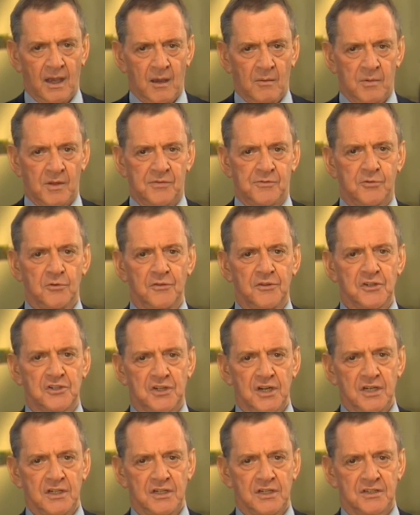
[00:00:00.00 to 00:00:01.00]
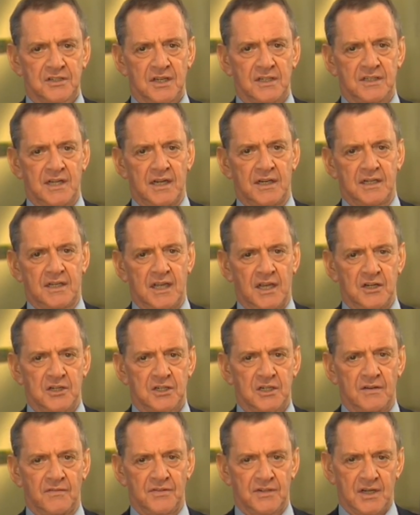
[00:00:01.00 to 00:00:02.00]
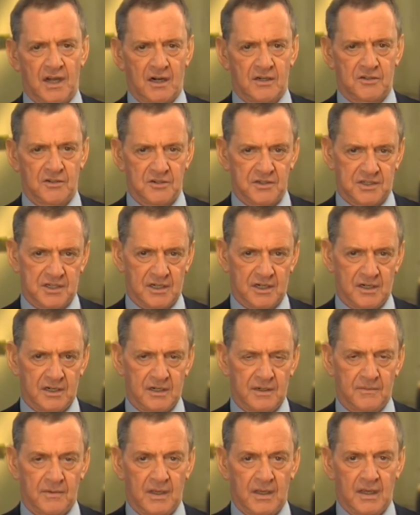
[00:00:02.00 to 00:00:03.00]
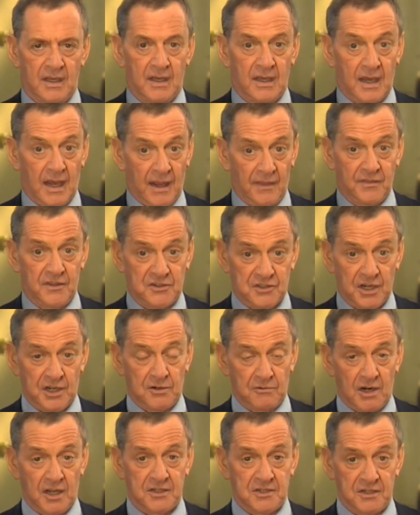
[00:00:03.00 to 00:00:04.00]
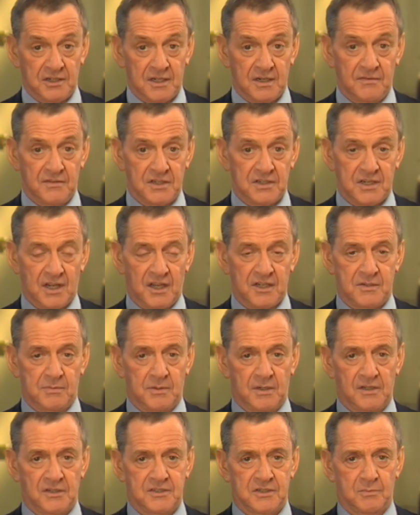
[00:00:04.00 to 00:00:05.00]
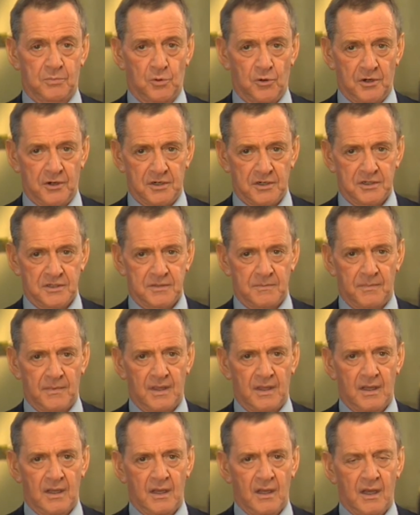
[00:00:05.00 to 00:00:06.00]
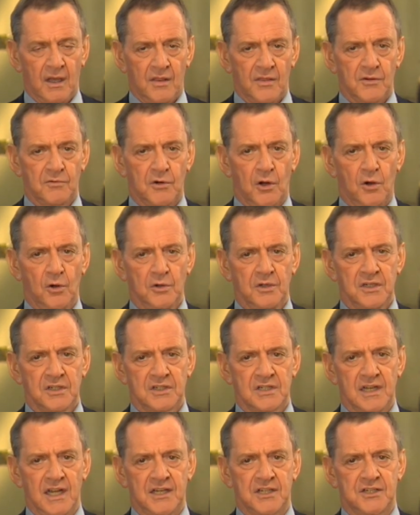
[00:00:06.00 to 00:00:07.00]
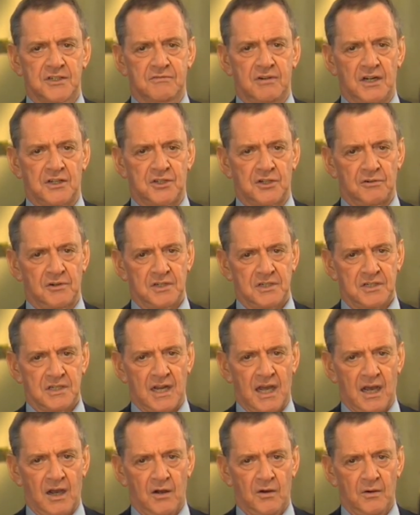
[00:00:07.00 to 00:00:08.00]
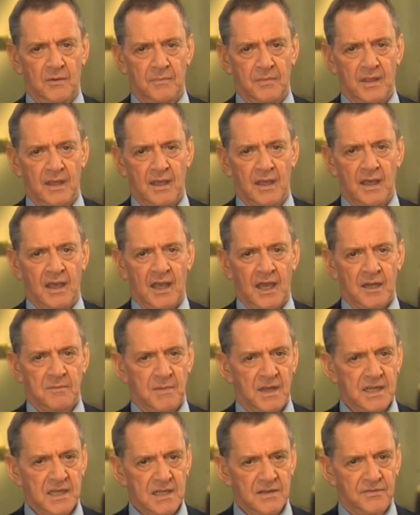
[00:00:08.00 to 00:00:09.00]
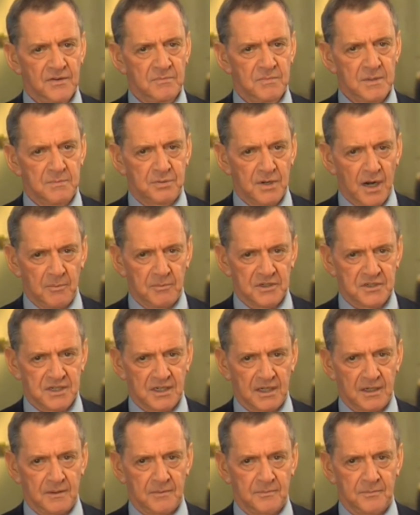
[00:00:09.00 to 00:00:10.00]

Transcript: But through the genius and dedication of the doctors here, and the generosity of this hospital's supporters, the road is less treacherous now and may even be promising.